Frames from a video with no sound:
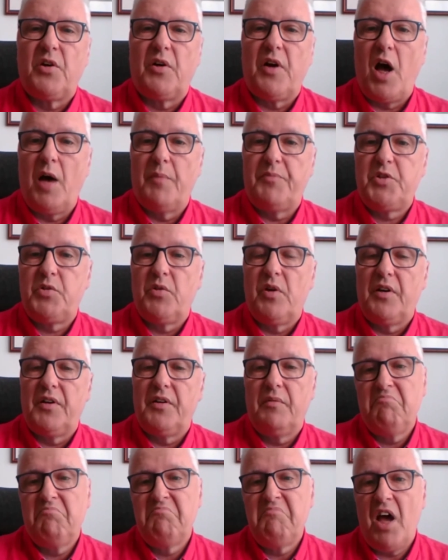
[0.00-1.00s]
So up to
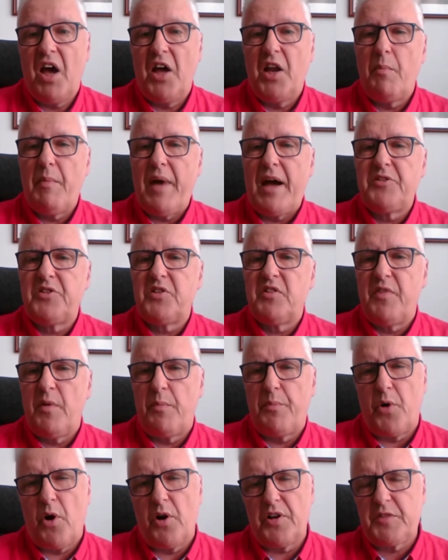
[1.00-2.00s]
an amount of
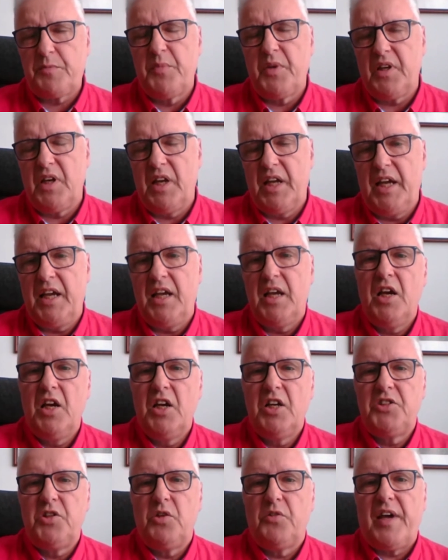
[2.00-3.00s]
approximately
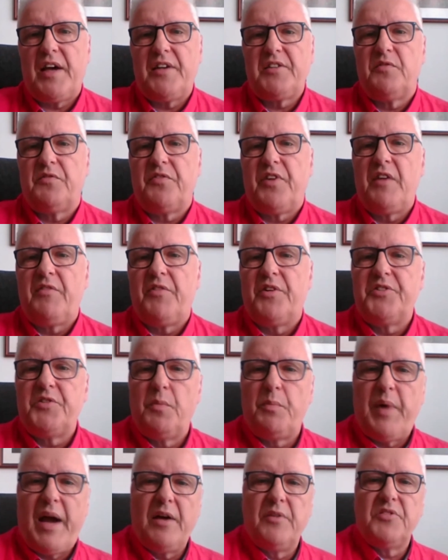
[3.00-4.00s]

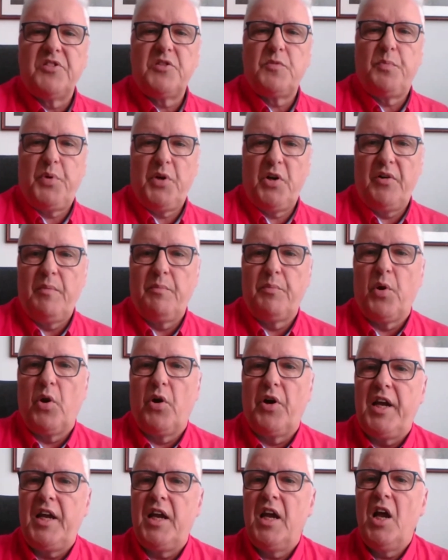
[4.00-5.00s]
£2,500 per
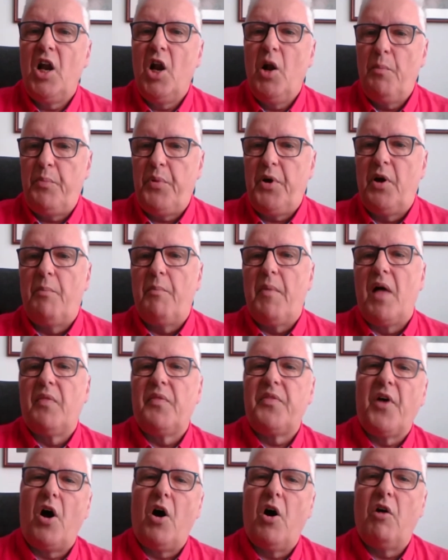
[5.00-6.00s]
employee per
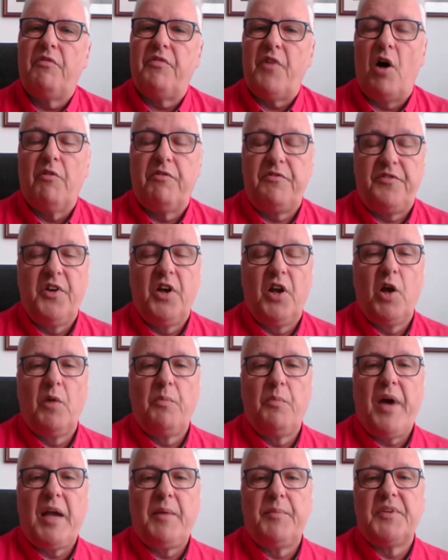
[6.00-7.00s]
month of
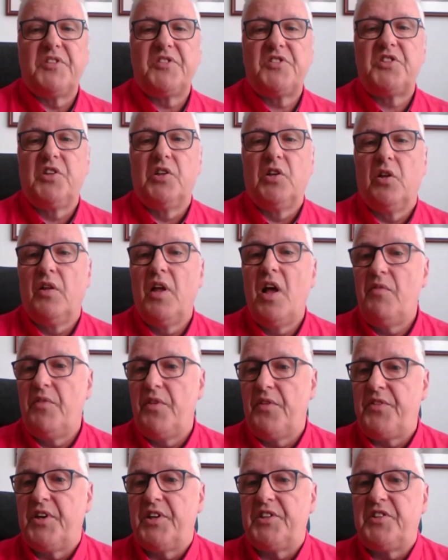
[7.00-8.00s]
furlough payments till
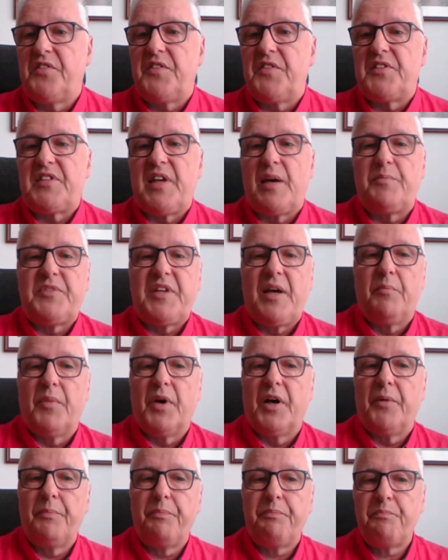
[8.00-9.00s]
the 30th of
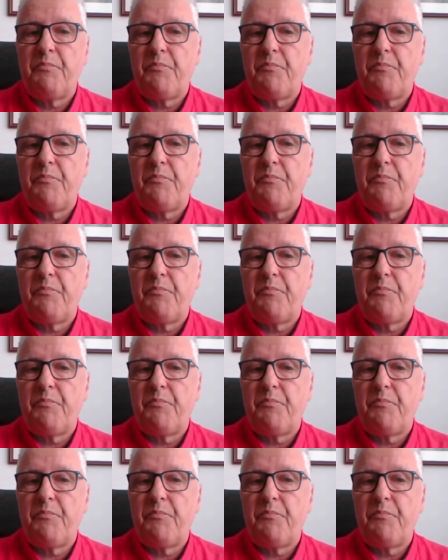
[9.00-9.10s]
September.